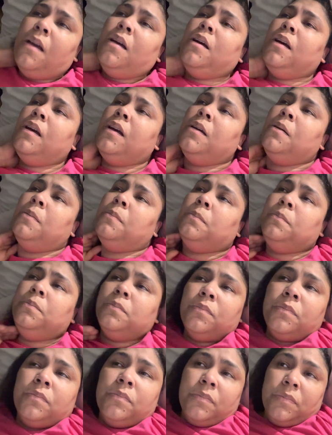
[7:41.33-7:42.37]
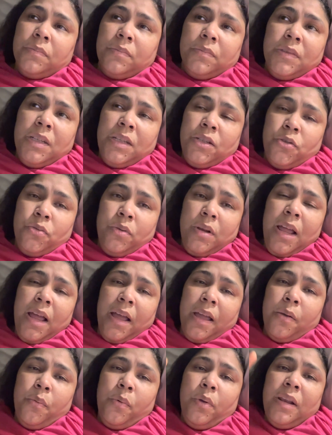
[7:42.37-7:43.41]
in
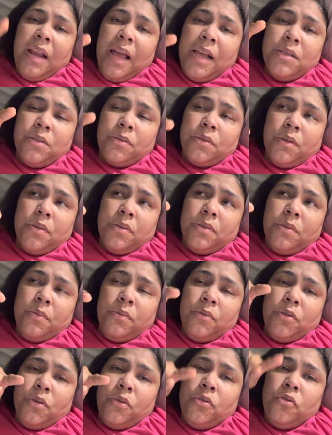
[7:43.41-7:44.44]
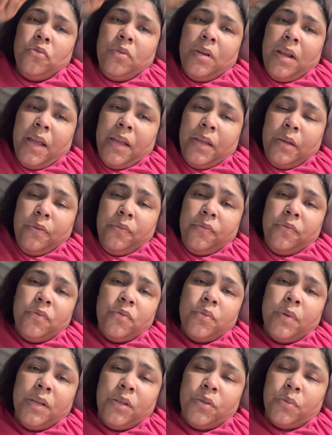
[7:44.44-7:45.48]
July will last us until July of
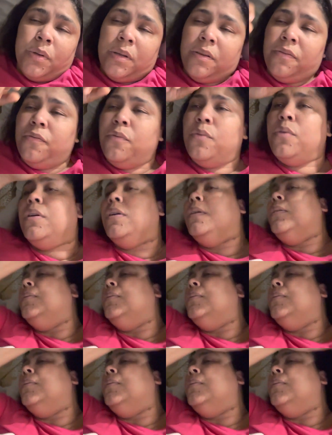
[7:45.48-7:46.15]
2024.